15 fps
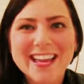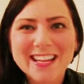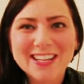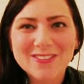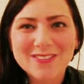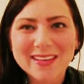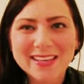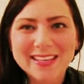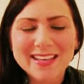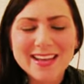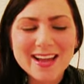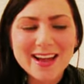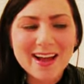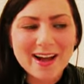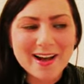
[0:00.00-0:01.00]
Anyway,
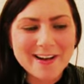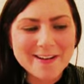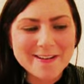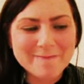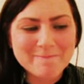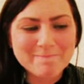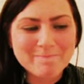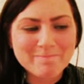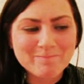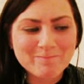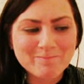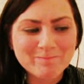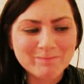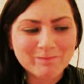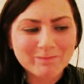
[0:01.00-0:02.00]

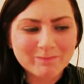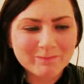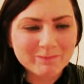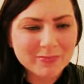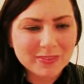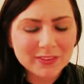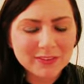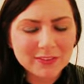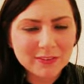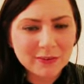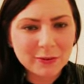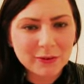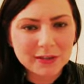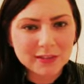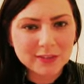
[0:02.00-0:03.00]
so
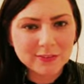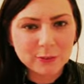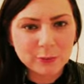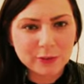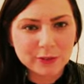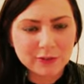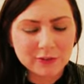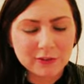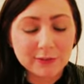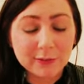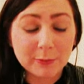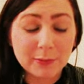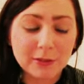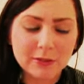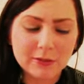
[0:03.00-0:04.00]
I also want to share
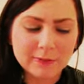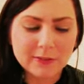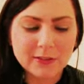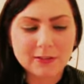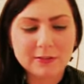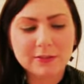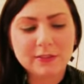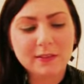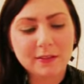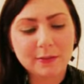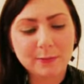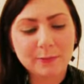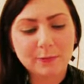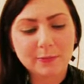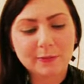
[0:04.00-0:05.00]
some of my thrifting
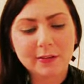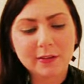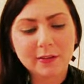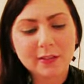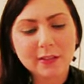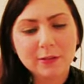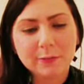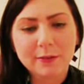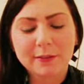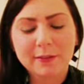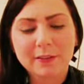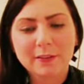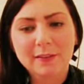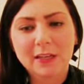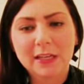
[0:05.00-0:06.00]
tips while talking about this,